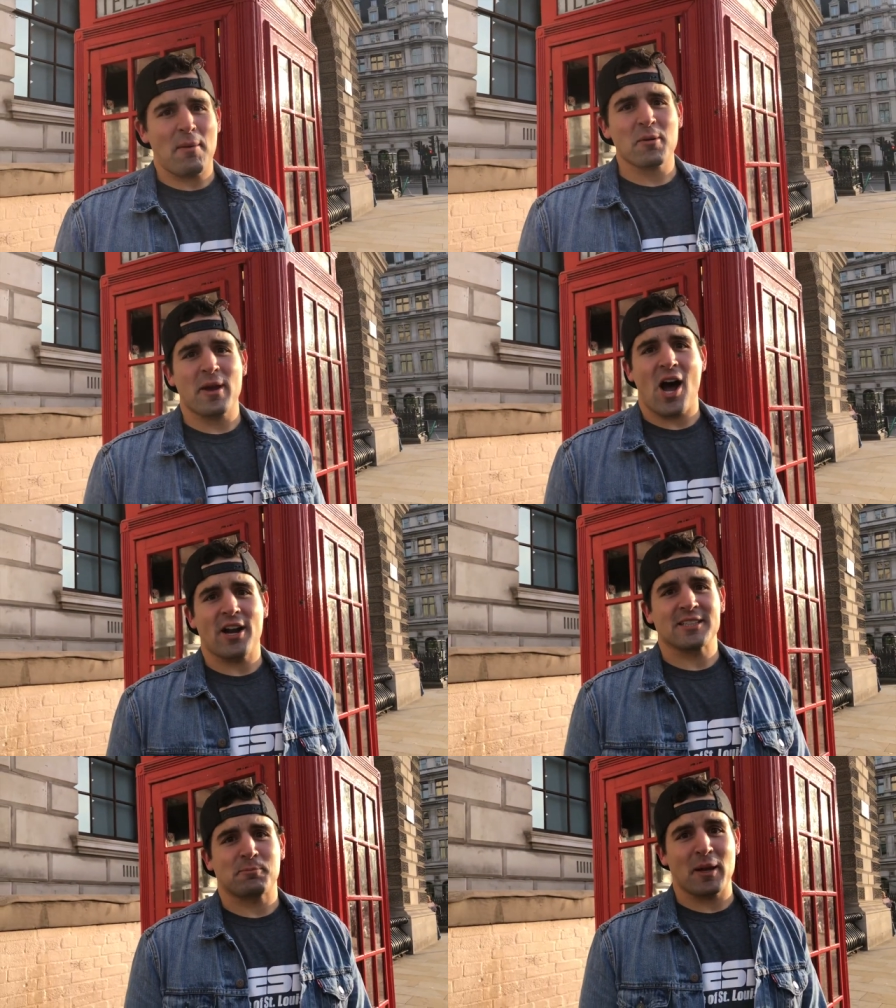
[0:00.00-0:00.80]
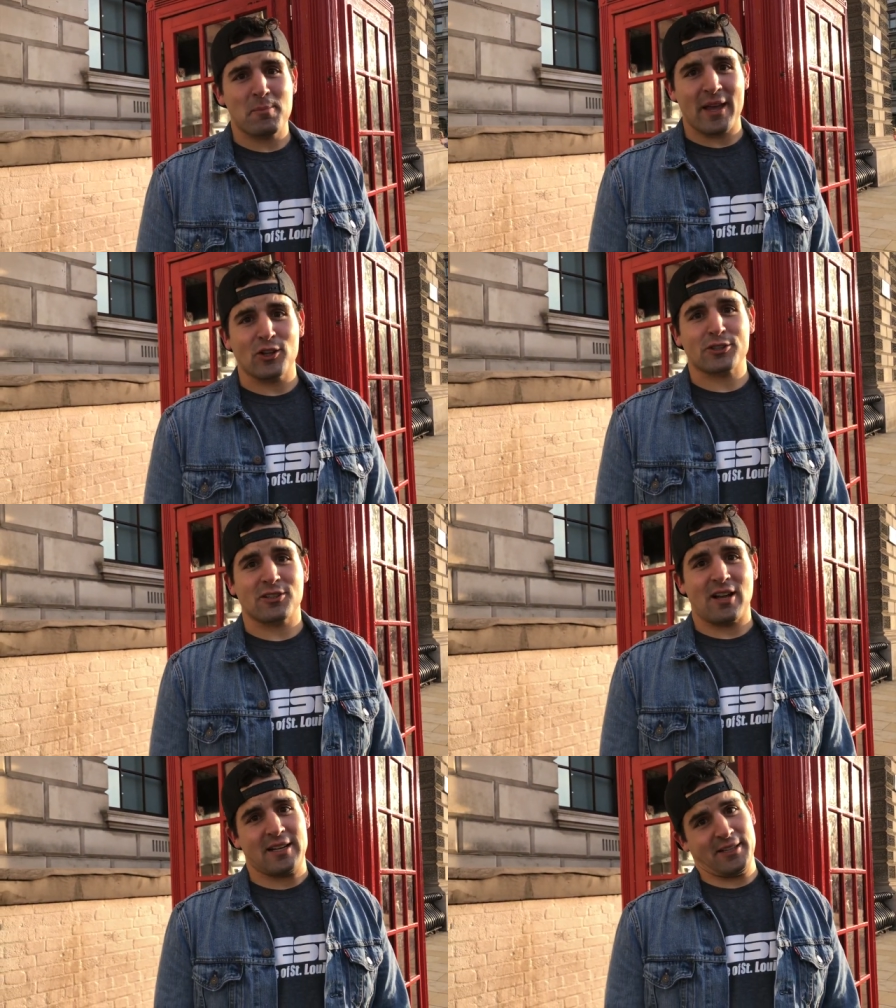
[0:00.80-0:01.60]
I'm gonna be honest. Big Ben looks
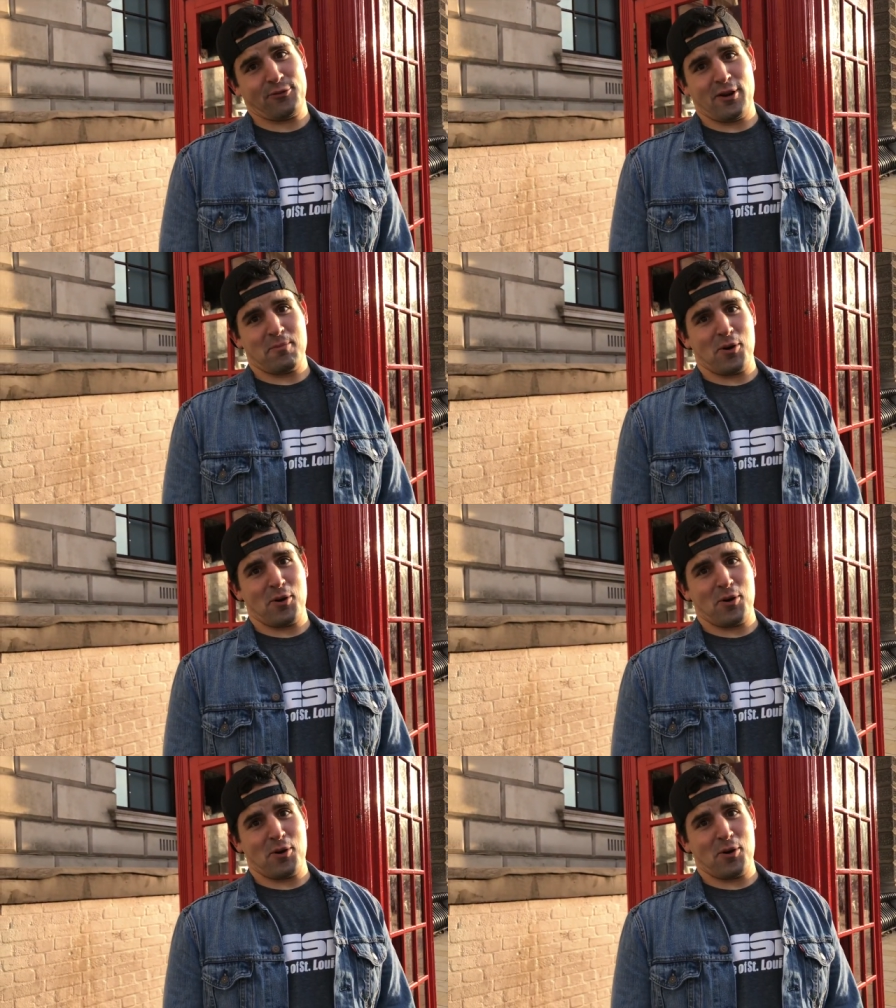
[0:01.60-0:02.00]
a lot different in